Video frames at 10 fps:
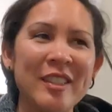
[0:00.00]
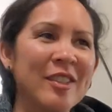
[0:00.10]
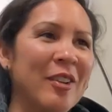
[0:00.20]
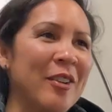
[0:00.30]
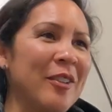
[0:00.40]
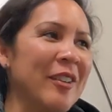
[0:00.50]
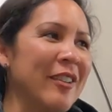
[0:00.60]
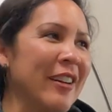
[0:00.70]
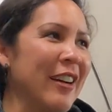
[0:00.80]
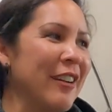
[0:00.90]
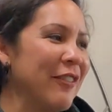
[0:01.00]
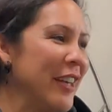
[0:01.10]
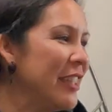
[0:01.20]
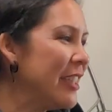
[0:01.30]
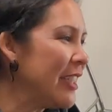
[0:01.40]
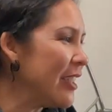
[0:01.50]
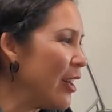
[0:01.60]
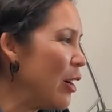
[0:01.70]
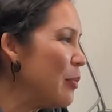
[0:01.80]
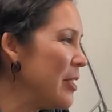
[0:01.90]
So I
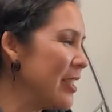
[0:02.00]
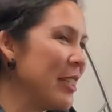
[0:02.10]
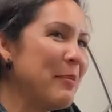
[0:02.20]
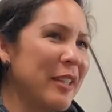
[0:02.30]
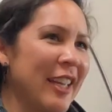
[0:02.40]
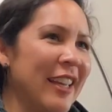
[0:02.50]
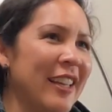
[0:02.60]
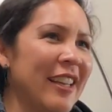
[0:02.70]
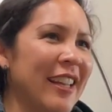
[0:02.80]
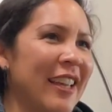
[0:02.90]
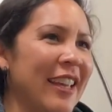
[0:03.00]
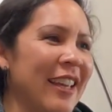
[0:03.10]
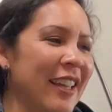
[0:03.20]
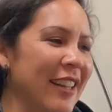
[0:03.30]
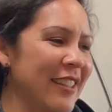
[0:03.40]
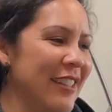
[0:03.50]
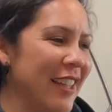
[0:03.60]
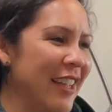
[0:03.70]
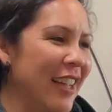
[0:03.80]
finally opened it up again, and